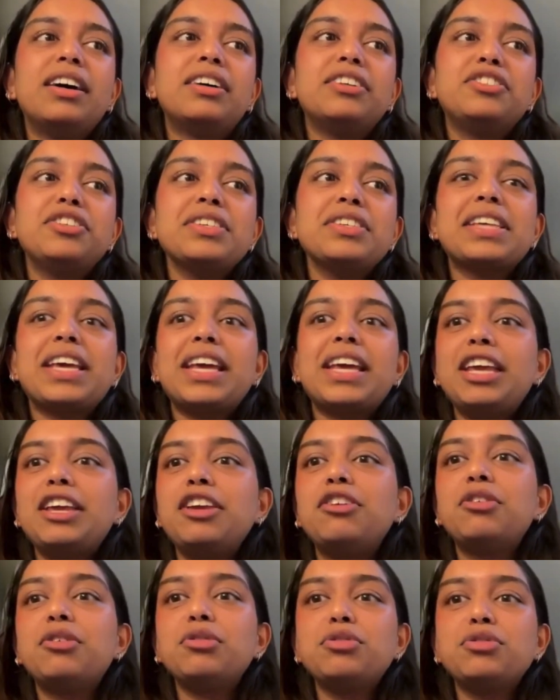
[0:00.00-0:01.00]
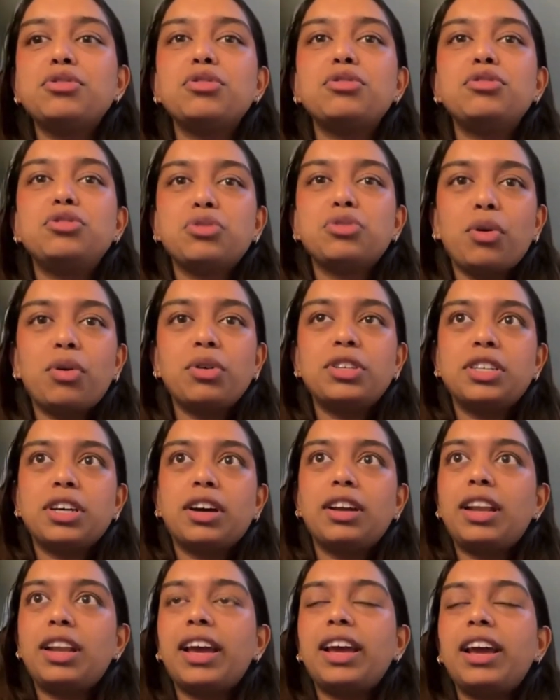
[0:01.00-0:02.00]
just getting used to
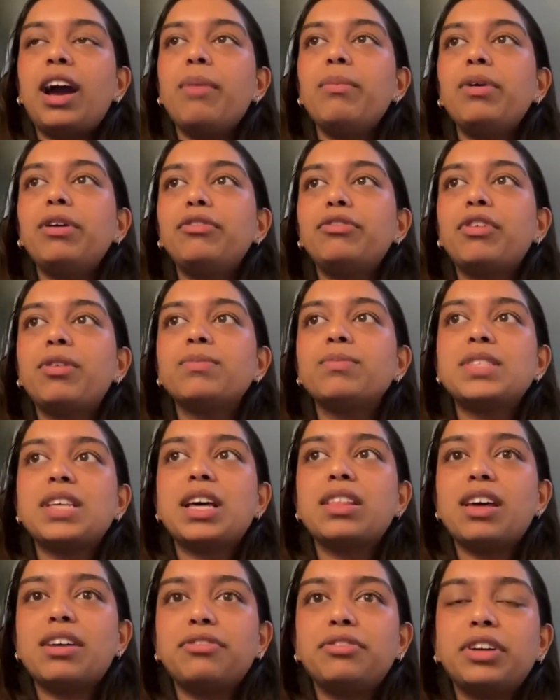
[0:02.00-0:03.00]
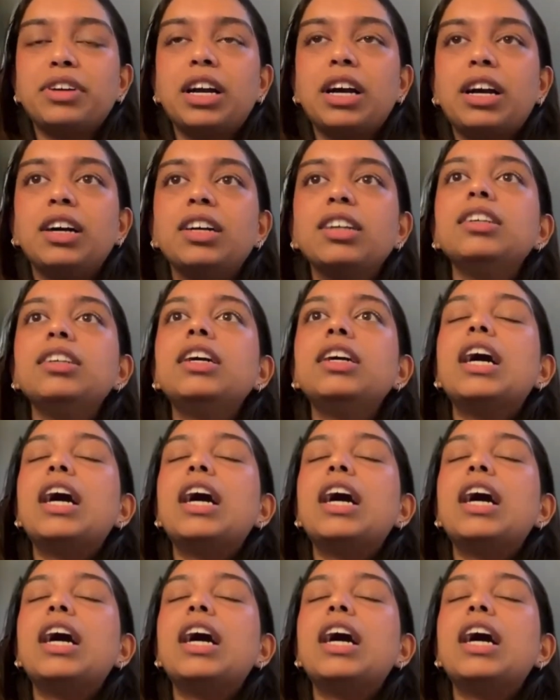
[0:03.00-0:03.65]
Georgia. Like coming from South Africa,